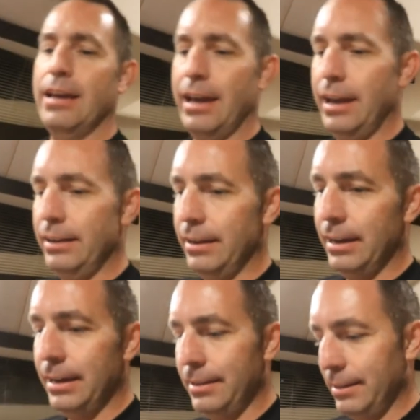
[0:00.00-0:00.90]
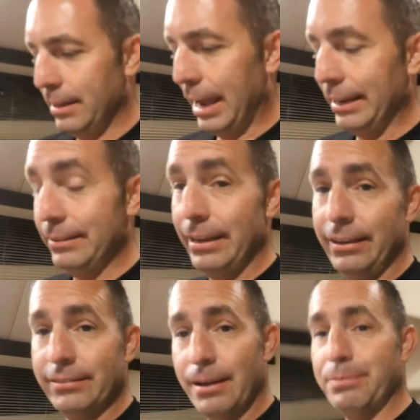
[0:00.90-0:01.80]
And uh, I can tell you
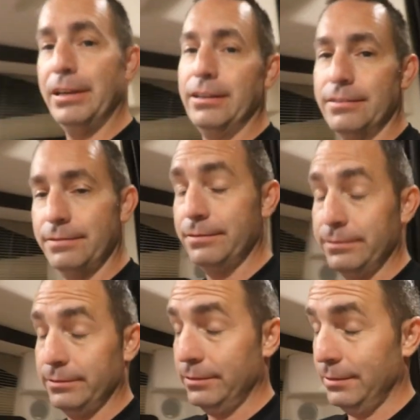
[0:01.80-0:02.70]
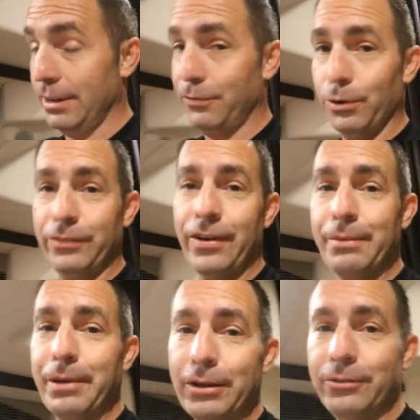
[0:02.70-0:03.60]
something: a 45
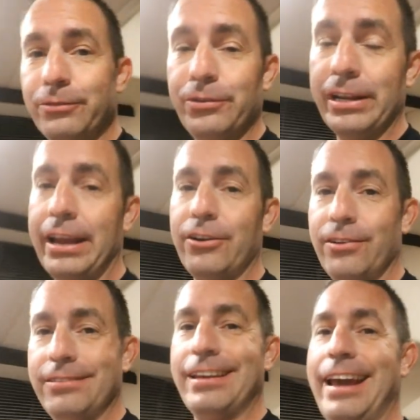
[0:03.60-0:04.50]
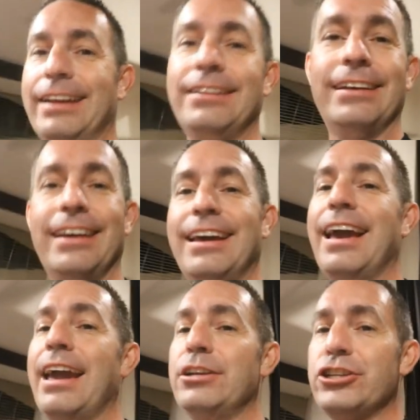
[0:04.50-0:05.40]
pound foot anchor in sand
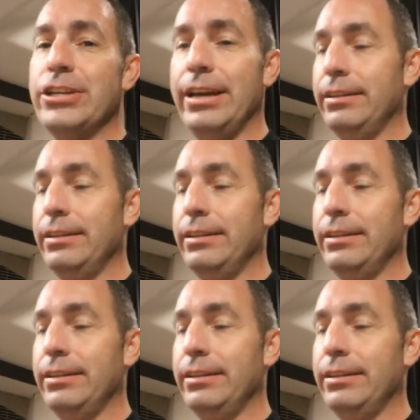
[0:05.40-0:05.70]
ain't shit.